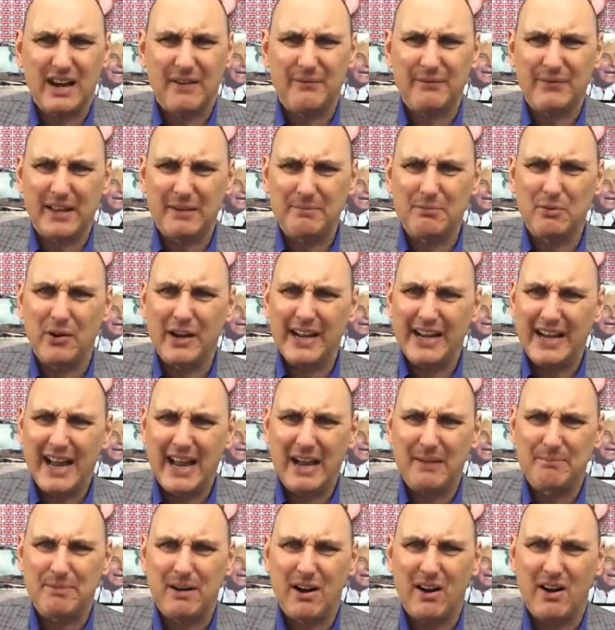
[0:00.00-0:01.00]
stuff they put
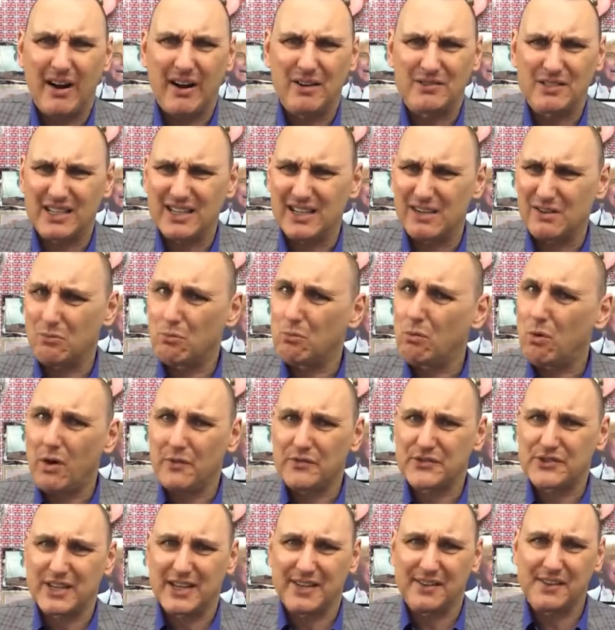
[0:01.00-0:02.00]
in their pies. I don't know
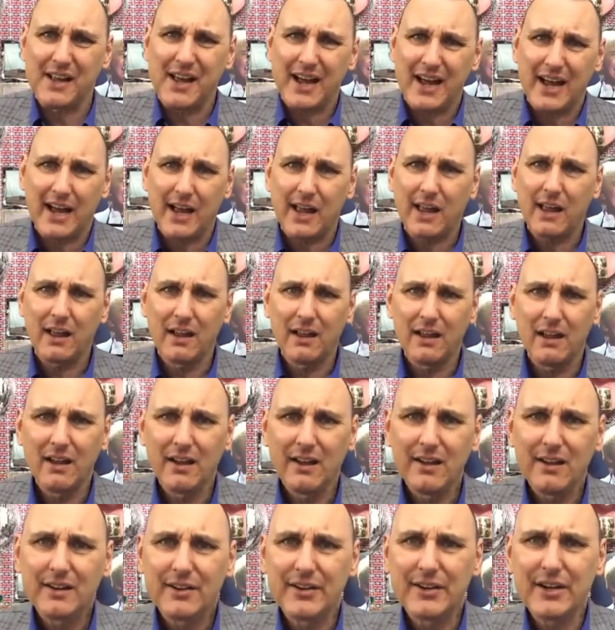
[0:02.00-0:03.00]
what's in that.
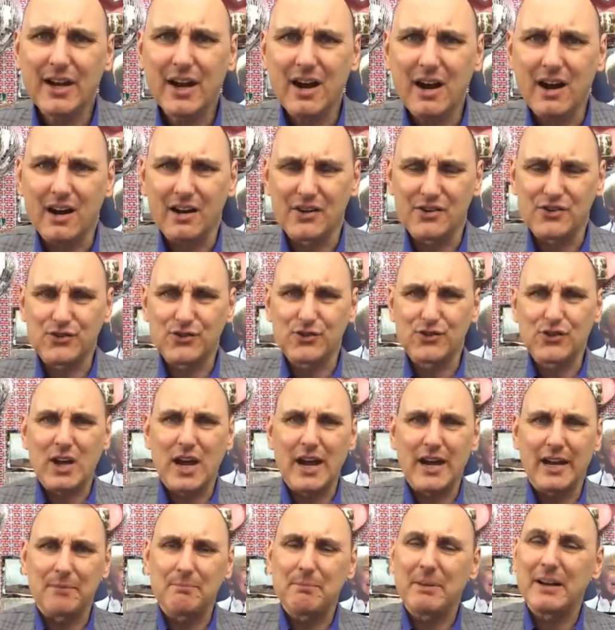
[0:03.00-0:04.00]
God's
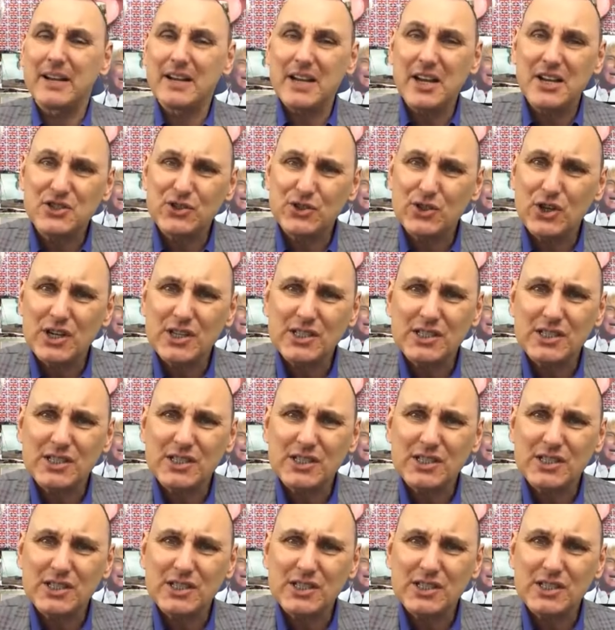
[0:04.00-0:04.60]
sake. But it is